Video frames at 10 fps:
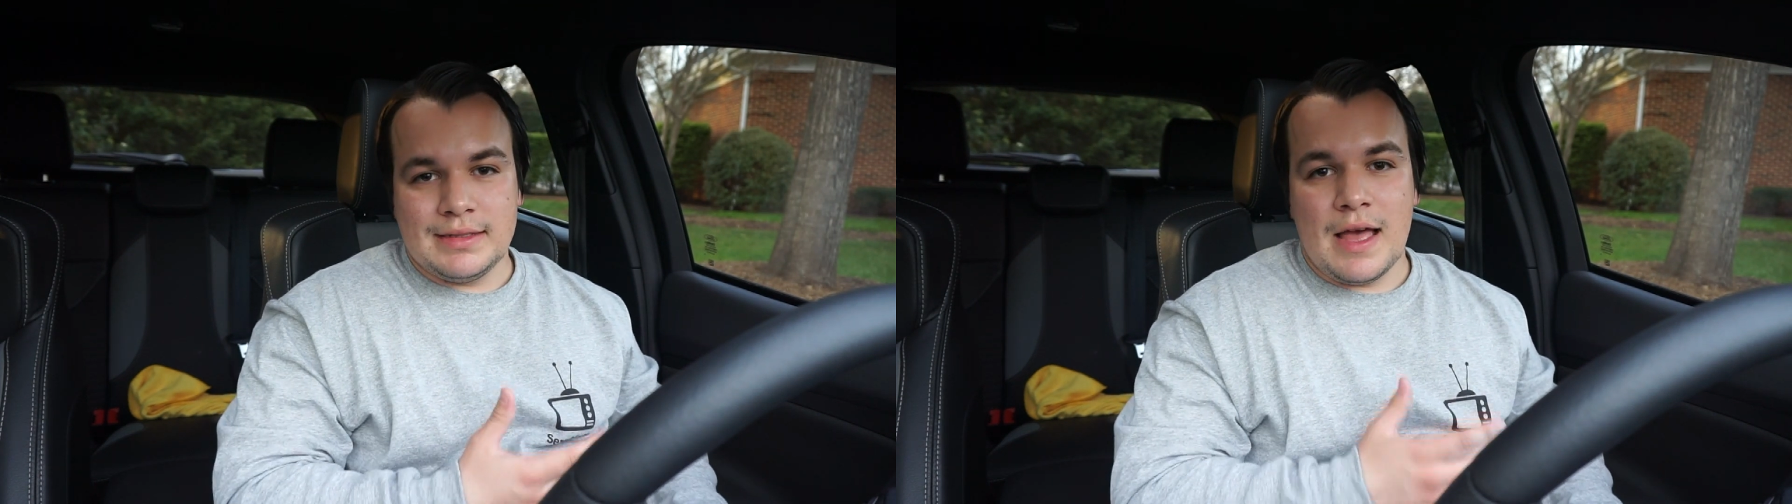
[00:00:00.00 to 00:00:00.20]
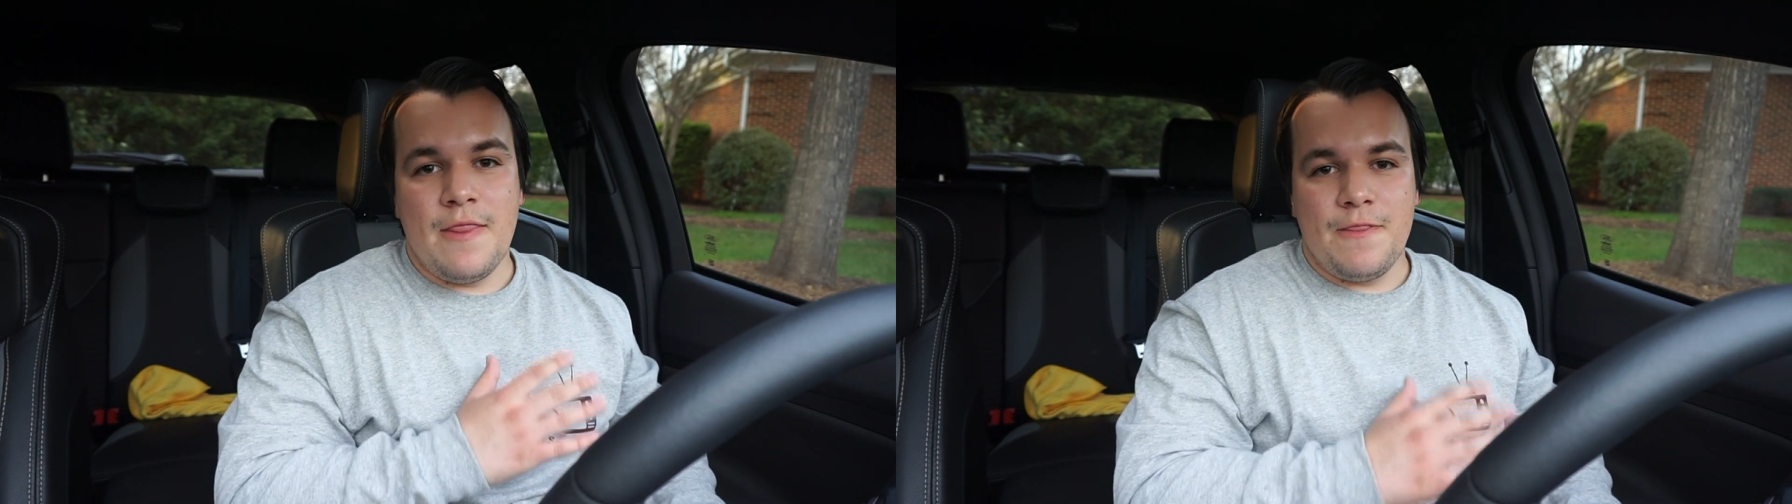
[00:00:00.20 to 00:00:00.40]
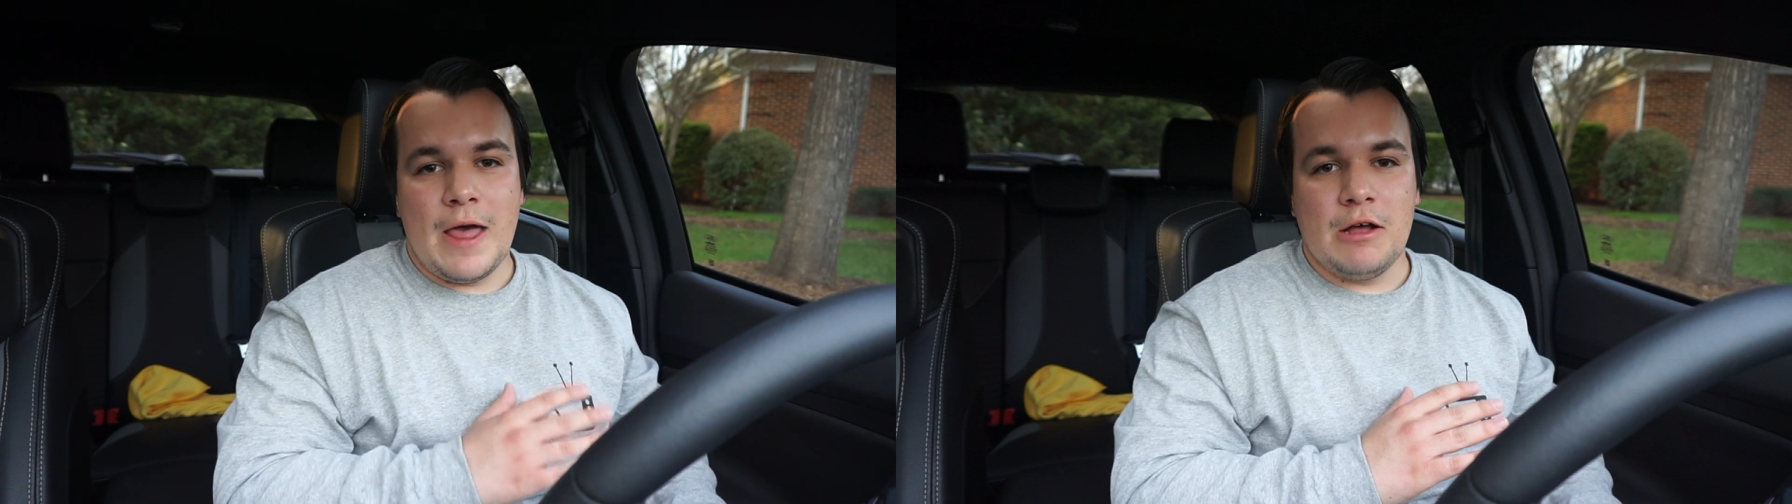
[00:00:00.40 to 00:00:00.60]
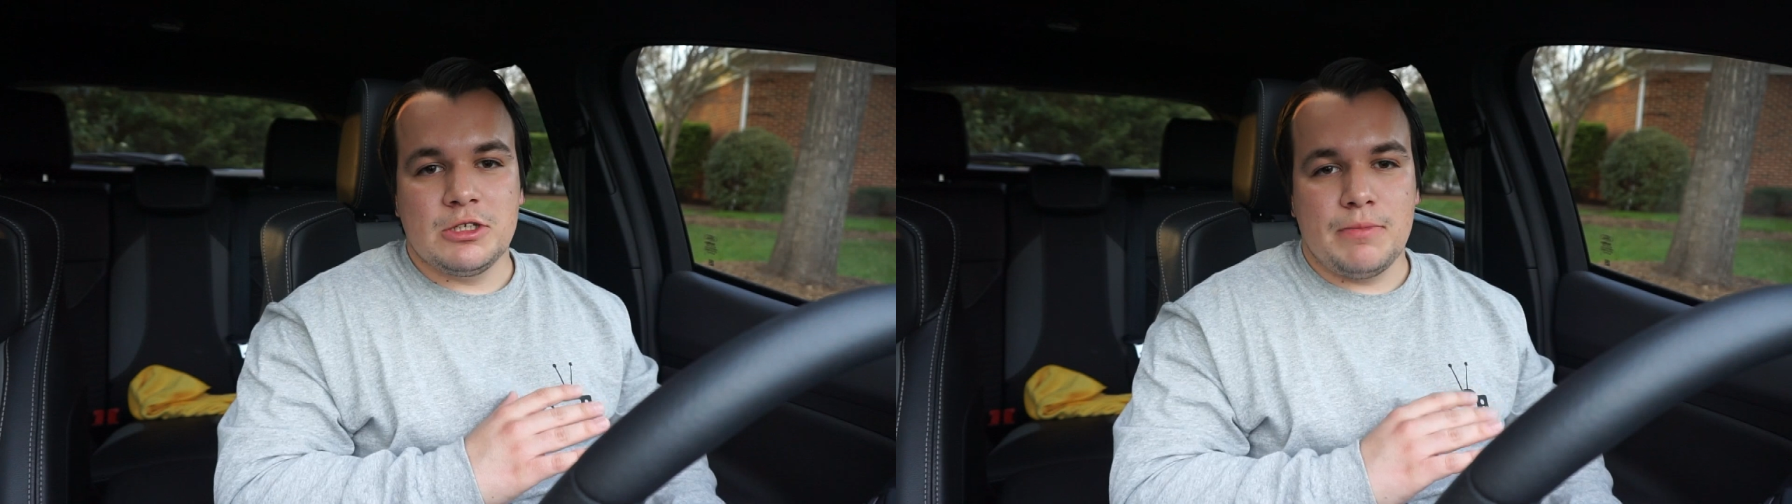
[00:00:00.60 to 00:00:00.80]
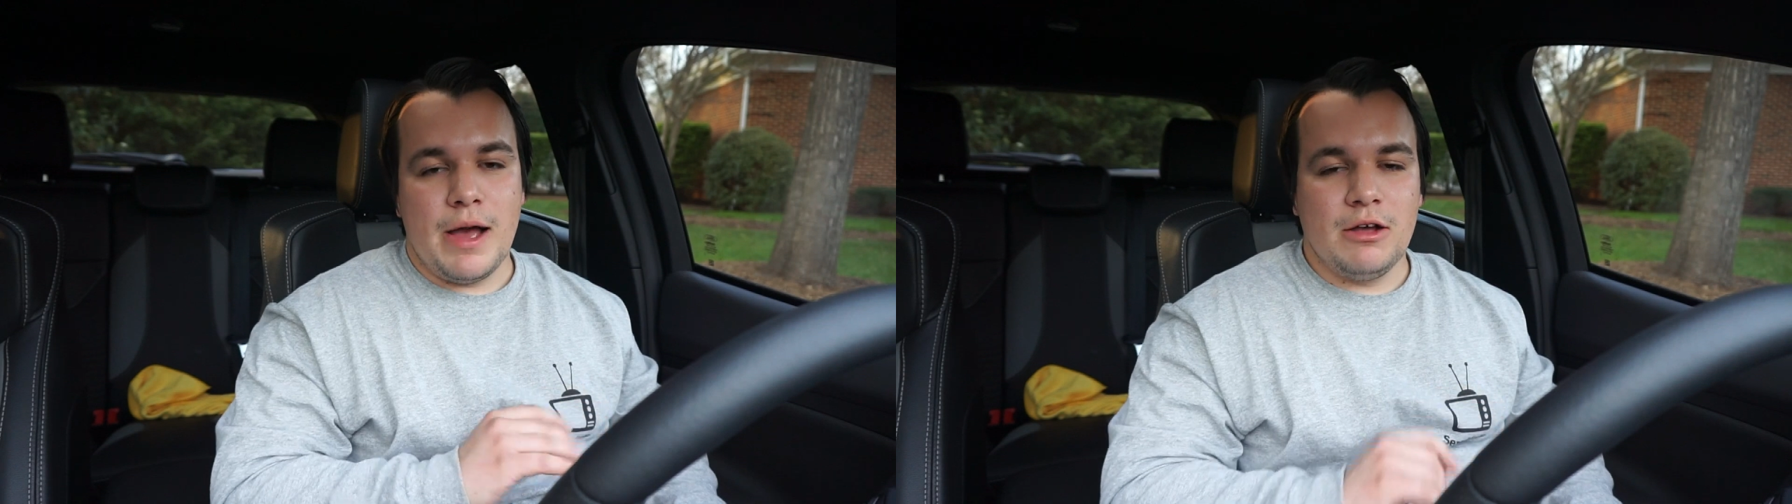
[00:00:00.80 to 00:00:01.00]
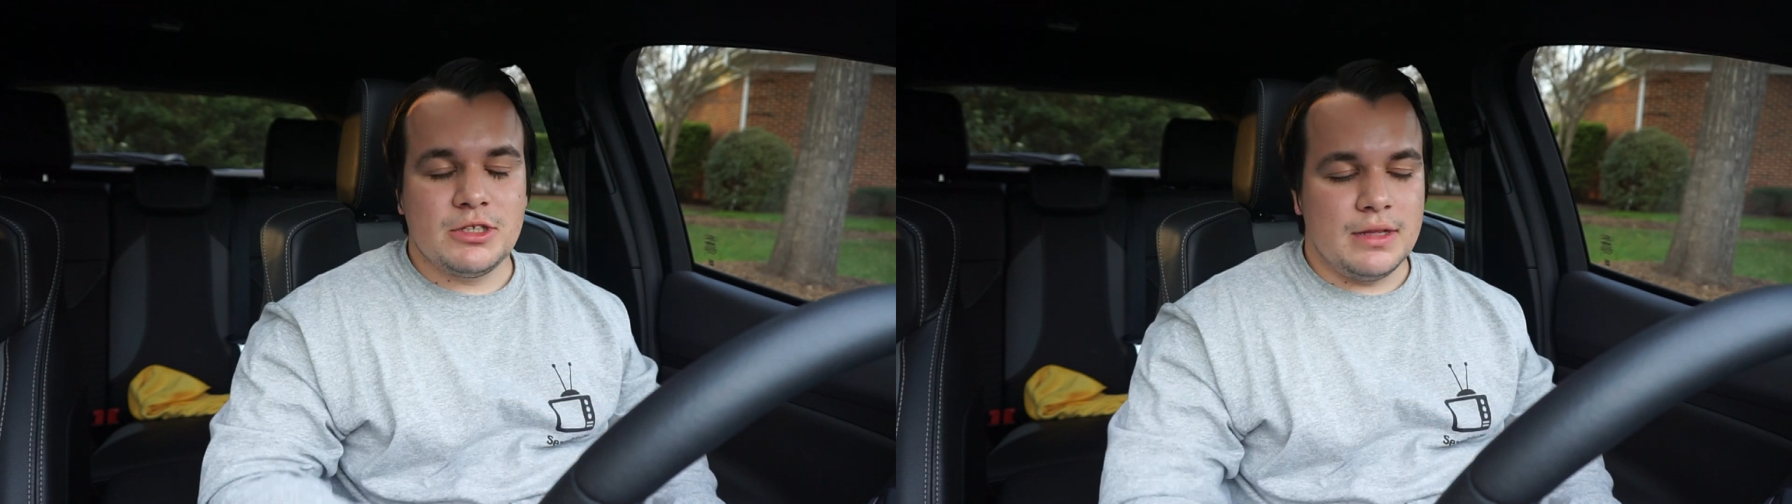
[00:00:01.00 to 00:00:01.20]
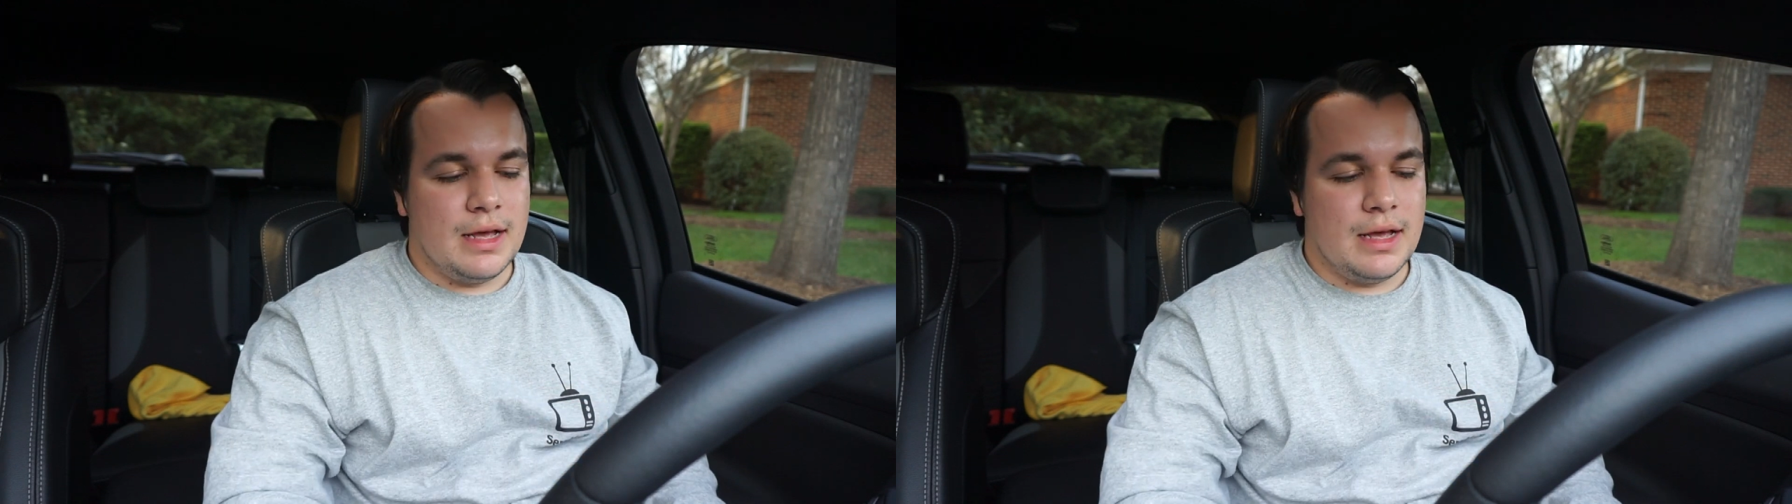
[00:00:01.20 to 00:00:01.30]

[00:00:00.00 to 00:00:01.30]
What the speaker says: 10,000 miles on